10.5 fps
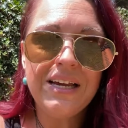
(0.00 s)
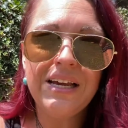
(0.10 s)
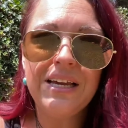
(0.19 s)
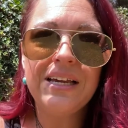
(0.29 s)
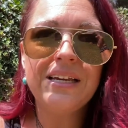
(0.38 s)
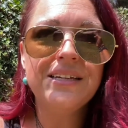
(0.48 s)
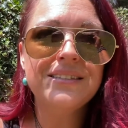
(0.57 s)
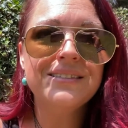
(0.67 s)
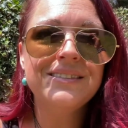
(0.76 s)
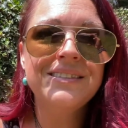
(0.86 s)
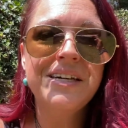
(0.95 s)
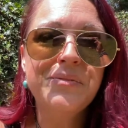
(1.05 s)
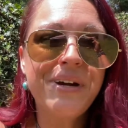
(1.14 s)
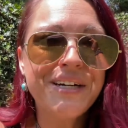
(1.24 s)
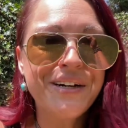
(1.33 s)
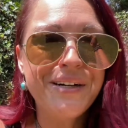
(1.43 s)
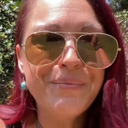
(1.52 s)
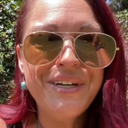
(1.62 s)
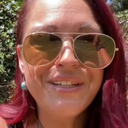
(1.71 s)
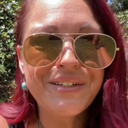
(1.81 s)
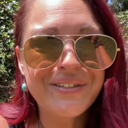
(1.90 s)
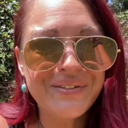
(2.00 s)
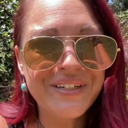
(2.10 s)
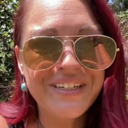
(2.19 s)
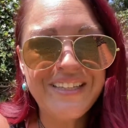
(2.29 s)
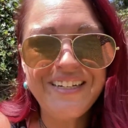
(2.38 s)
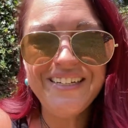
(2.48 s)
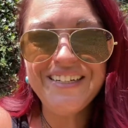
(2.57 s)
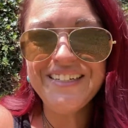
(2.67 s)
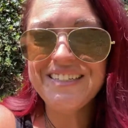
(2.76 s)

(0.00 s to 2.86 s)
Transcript: And my grandmother, Dorothy,